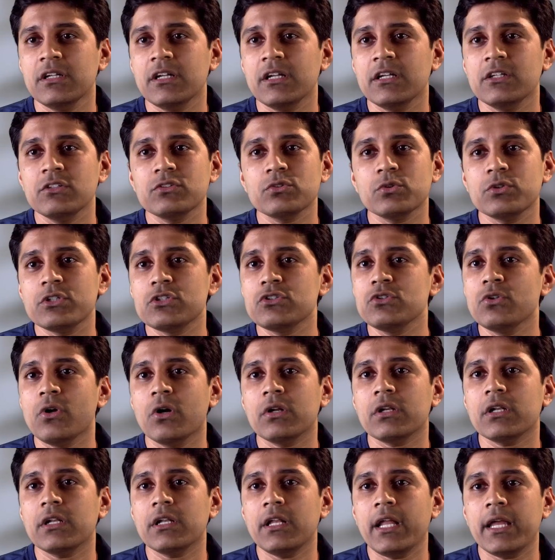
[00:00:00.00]
So it's
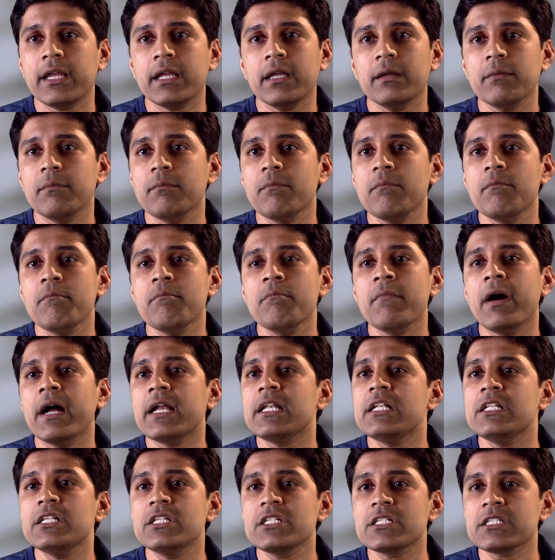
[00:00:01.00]
not like
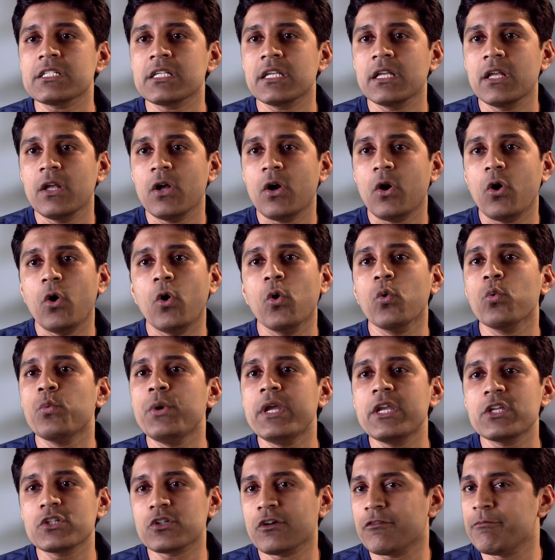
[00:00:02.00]
months or
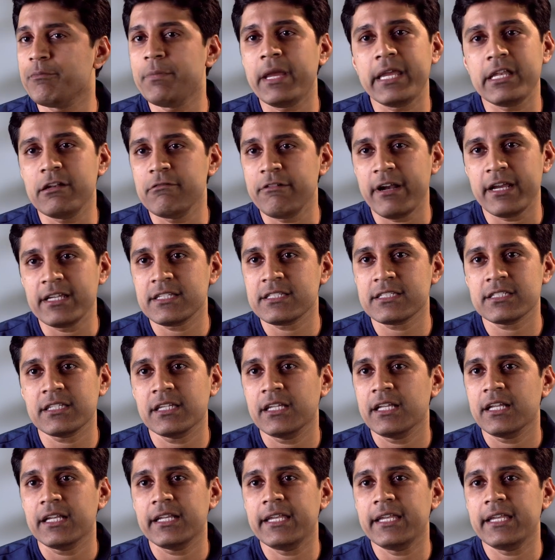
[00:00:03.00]
weeks of bed rest.